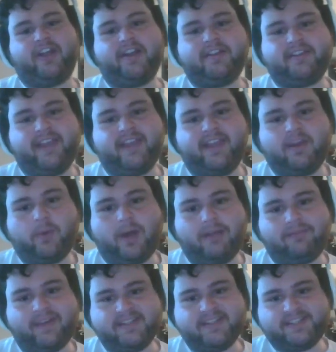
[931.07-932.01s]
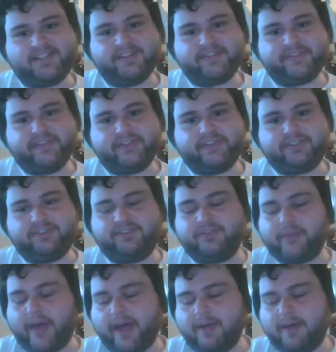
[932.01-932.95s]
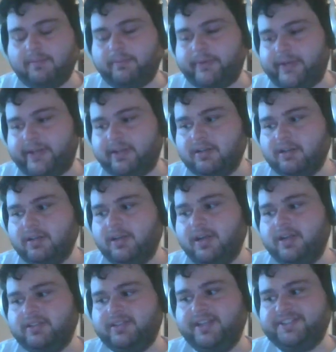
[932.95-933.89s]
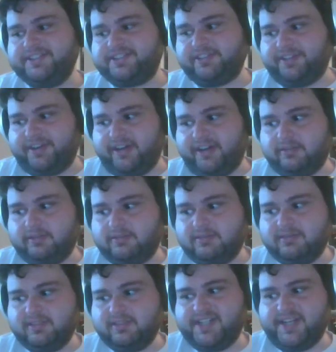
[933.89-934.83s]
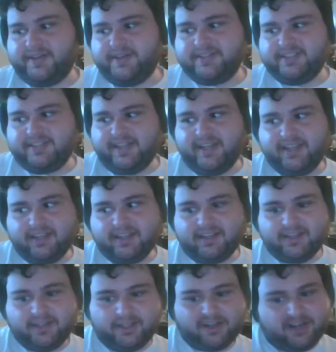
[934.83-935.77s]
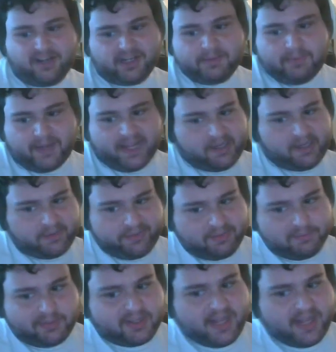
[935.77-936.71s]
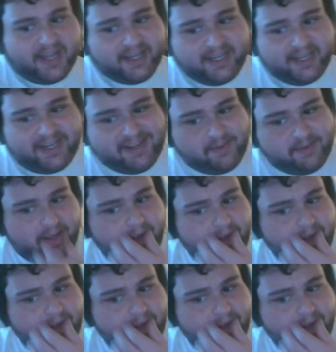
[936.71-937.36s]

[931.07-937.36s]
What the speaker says: to take Wi-Fi seriously, you should do that. But teach their own. You know, it's like you're already playing with input lag anyway.